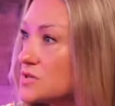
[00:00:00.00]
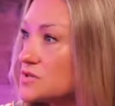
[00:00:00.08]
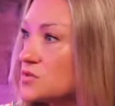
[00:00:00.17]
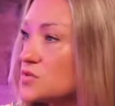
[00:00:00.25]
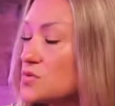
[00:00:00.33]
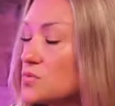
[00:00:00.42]
the
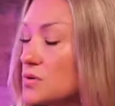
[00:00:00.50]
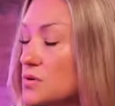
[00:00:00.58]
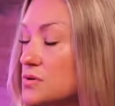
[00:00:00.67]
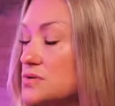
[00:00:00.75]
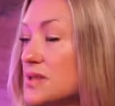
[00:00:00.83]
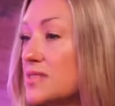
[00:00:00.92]
social
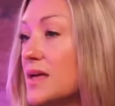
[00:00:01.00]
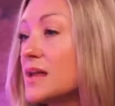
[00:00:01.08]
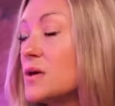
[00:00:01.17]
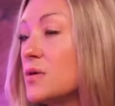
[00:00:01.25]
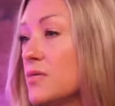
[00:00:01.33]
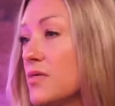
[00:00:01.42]
workers so that they
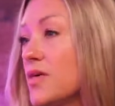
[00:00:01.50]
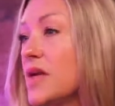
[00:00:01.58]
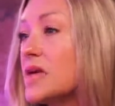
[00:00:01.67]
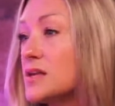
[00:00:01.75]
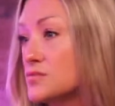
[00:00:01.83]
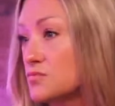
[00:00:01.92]
know that they
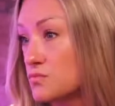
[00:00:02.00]
can